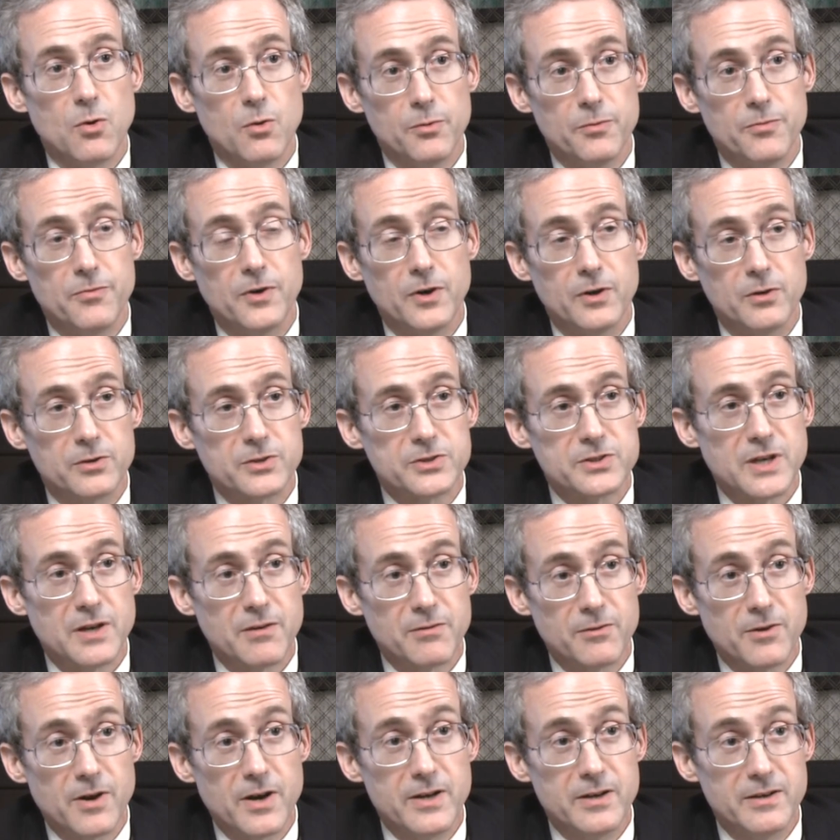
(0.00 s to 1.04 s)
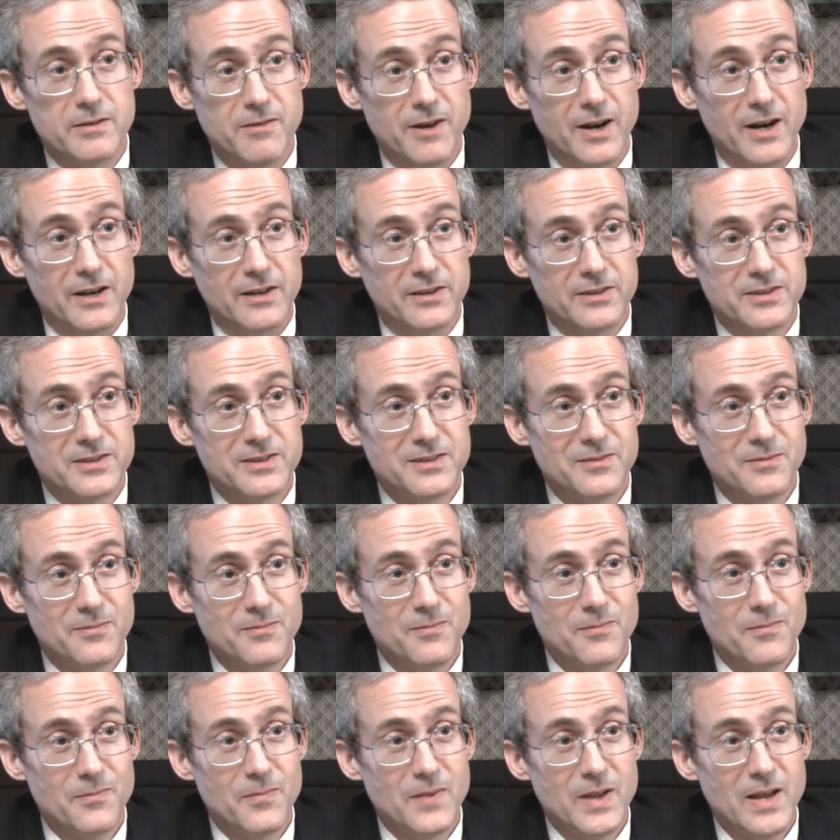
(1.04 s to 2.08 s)
old folks have great advice.
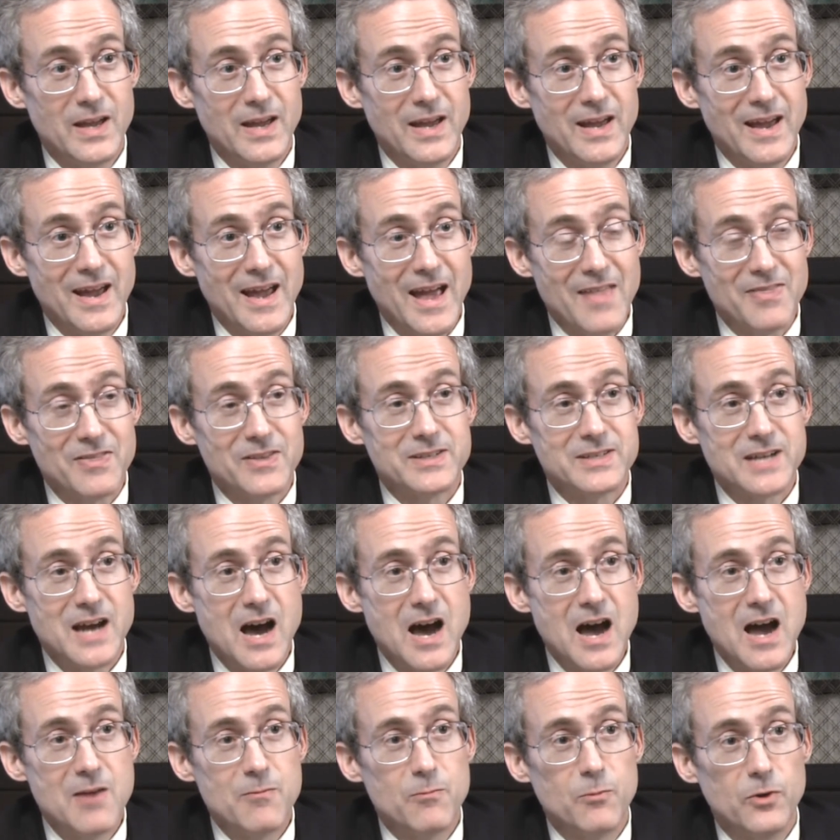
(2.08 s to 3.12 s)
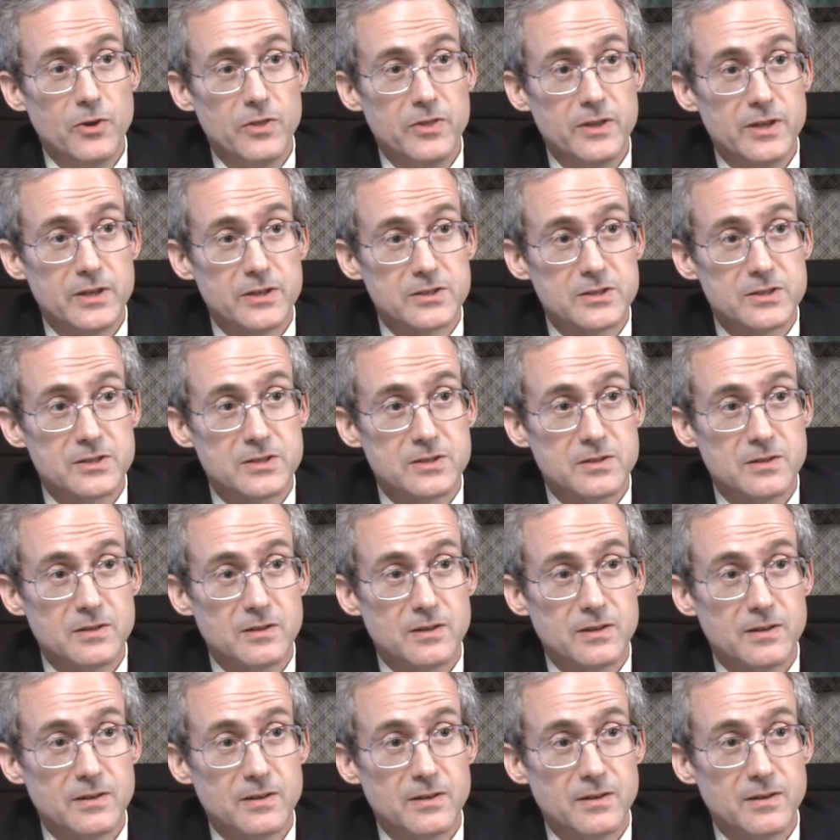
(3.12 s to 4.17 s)
At the time when this
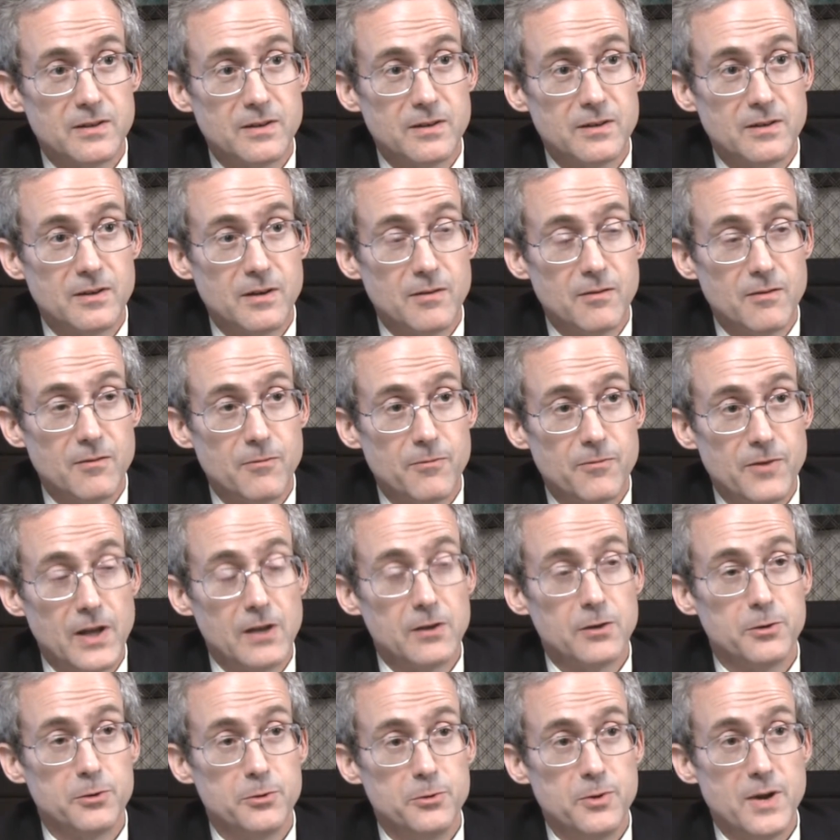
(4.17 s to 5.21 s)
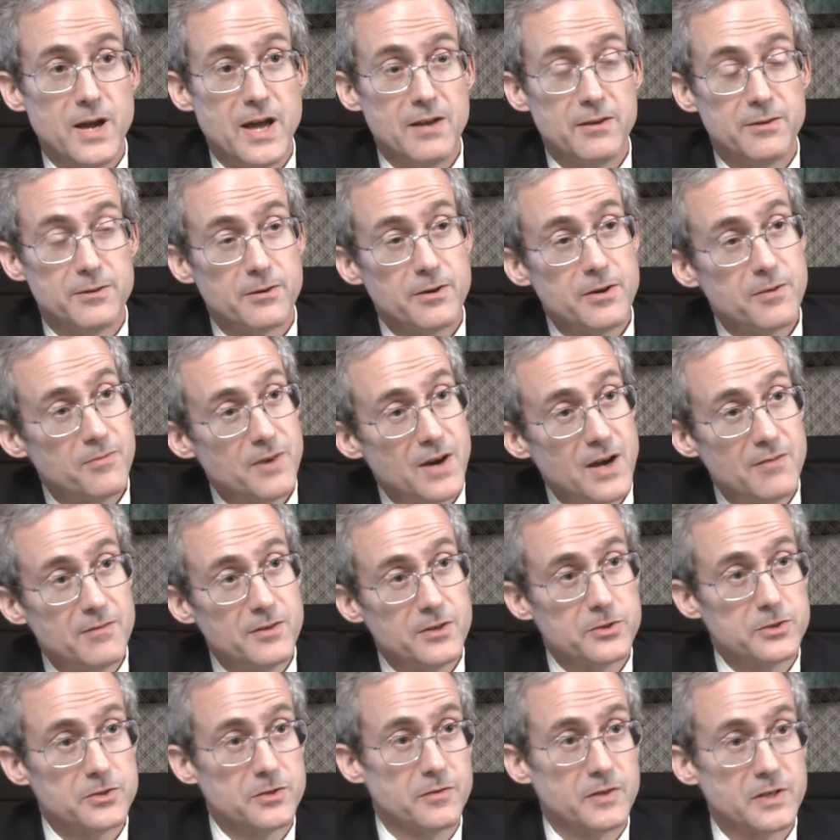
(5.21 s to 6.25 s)
fellow who had 35
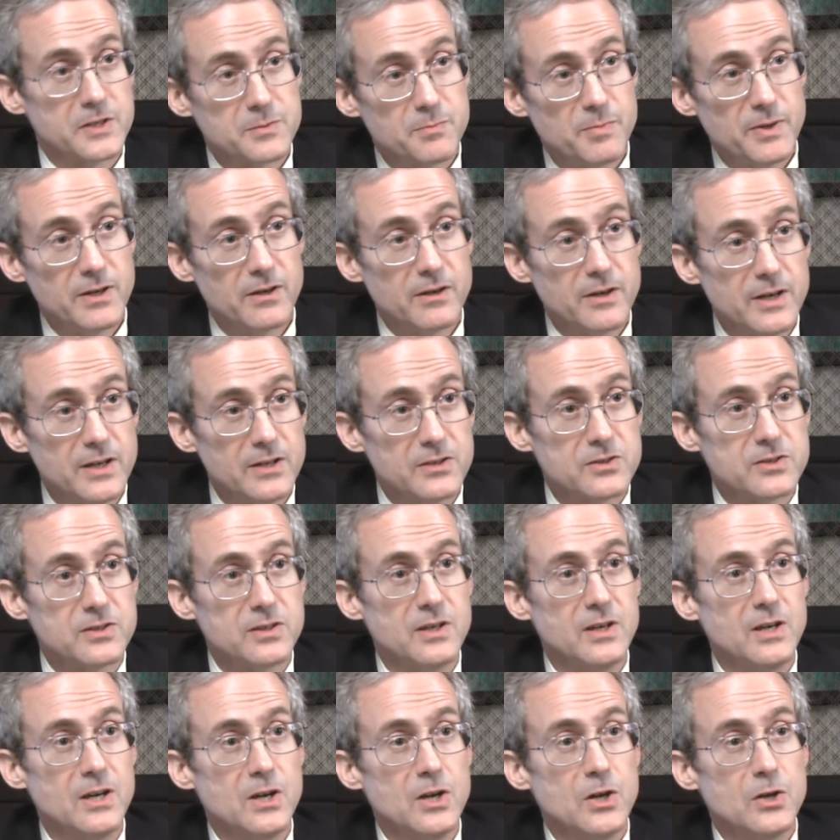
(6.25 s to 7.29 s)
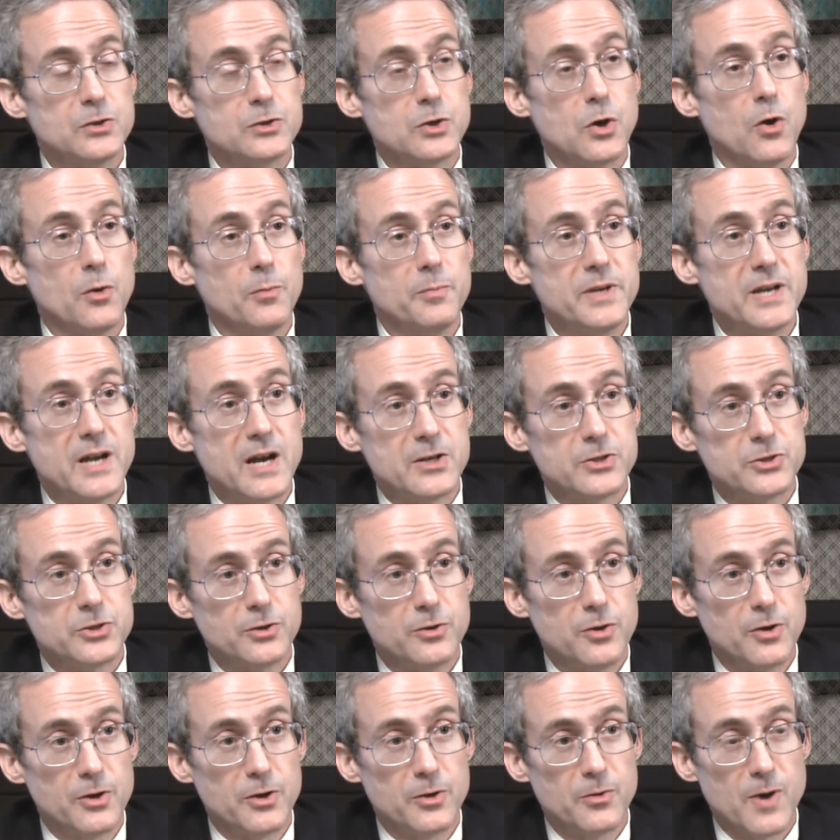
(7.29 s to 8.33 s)
years of experience told me I should
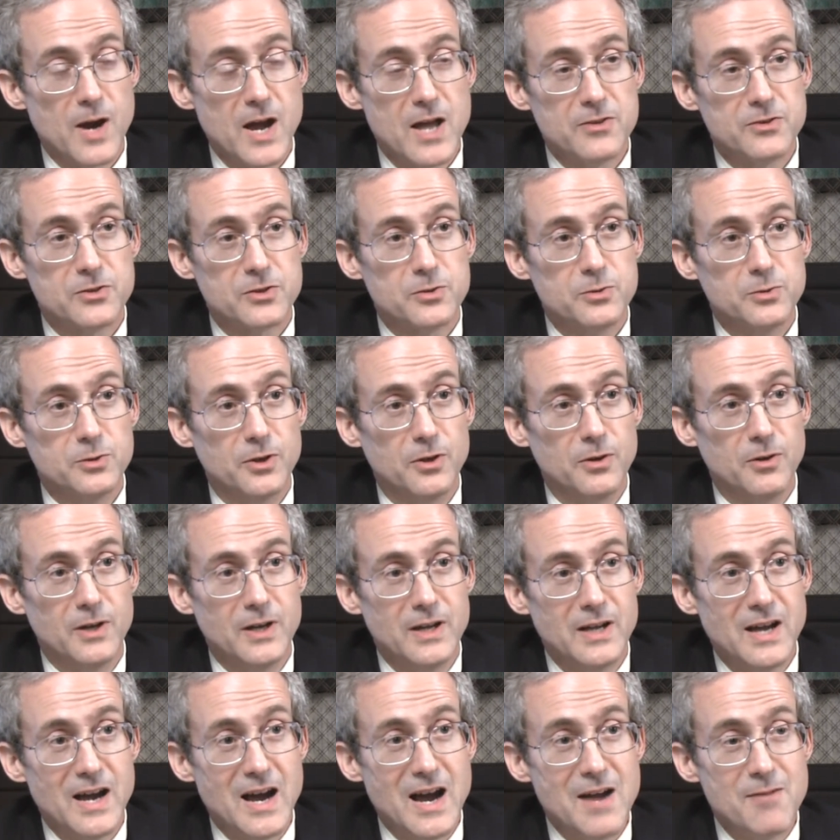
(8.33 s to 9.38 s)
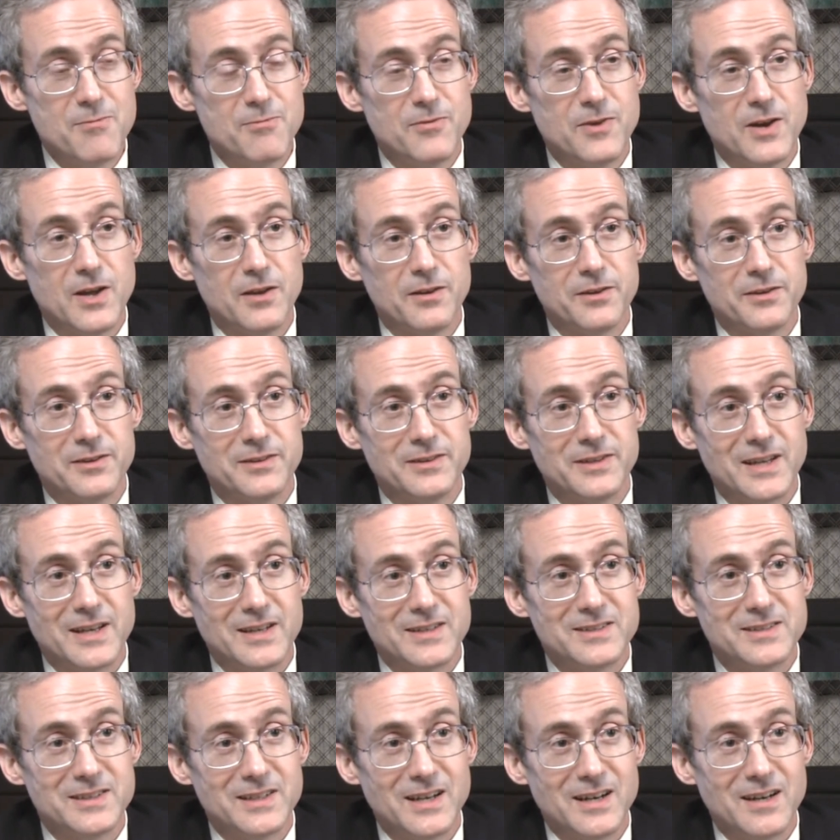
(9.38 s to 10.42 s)
go to grad school, I felt
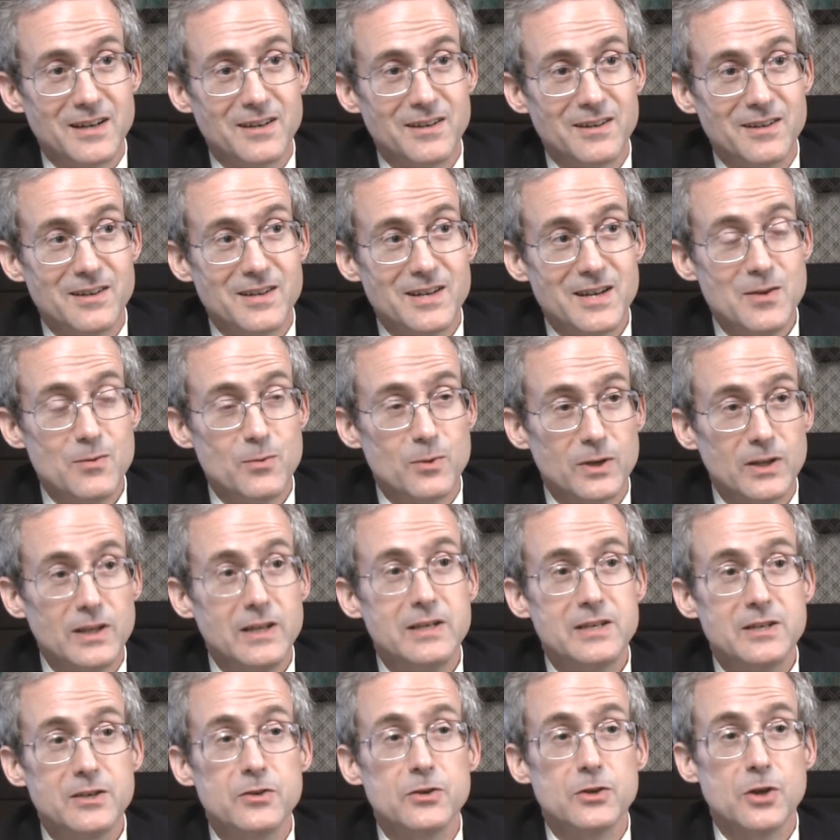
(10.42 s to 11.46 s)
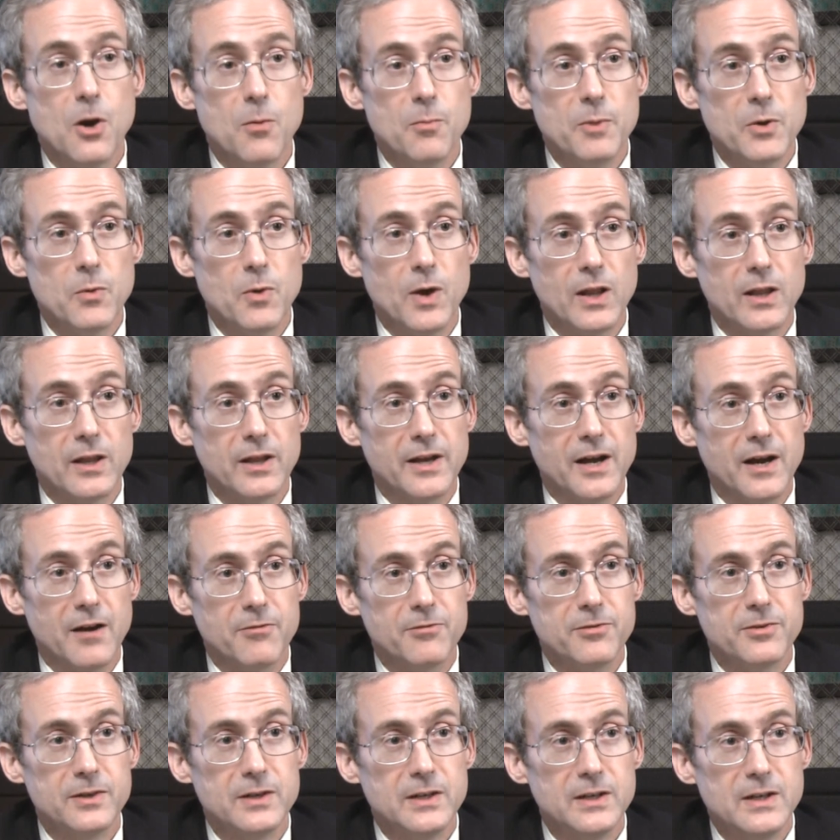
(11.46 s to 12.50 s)
that he really didn't know me well
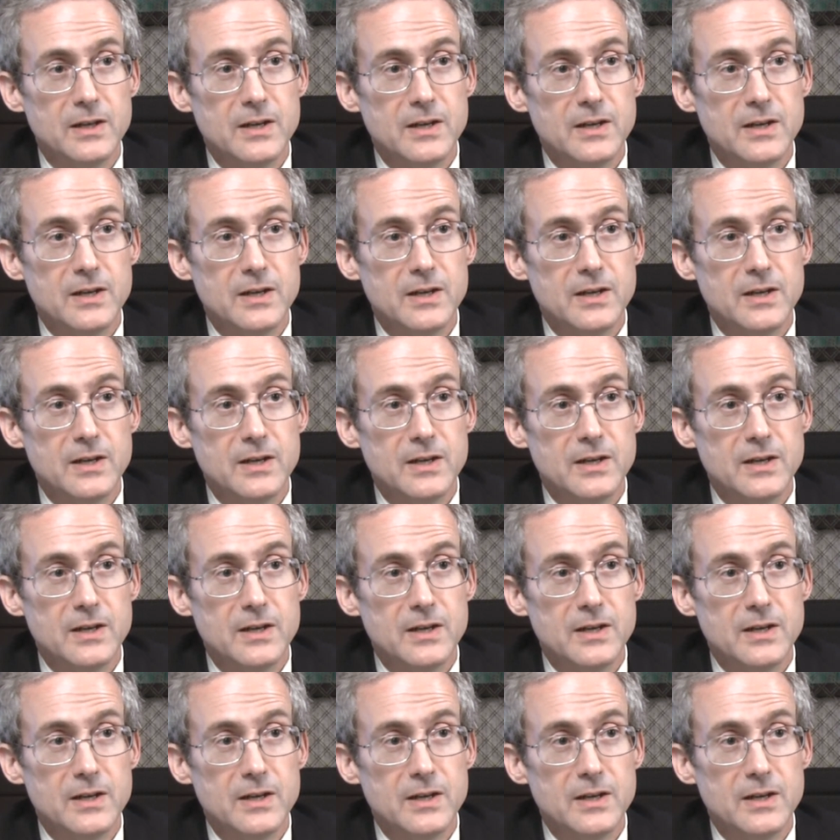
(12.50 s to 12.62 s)
enough.